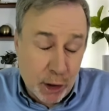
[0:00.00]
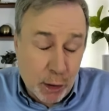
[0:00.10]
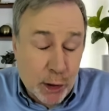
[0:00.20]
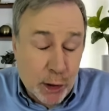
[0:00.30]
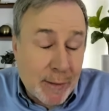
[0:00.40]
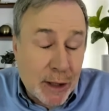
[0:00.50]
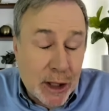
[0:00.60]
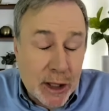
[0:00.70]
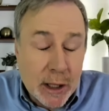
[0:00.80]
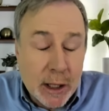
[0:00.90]
Google's
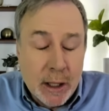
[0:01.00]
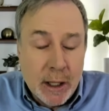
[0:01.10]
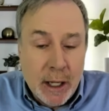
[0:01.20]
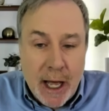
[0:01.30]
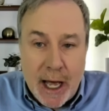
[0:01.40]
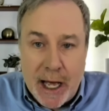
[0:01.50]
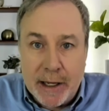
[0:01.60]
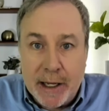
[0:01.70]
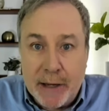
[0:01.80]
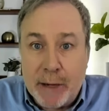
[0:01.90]
numbers,
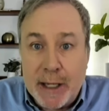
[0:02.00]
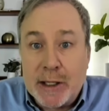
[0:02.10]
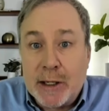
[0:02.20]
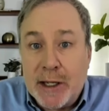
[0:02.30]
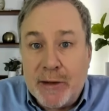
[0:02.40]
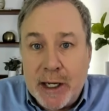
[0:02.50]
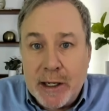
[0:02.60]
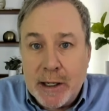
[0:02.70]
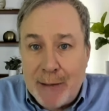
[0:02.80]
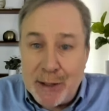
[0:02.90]
and they raised their dividend.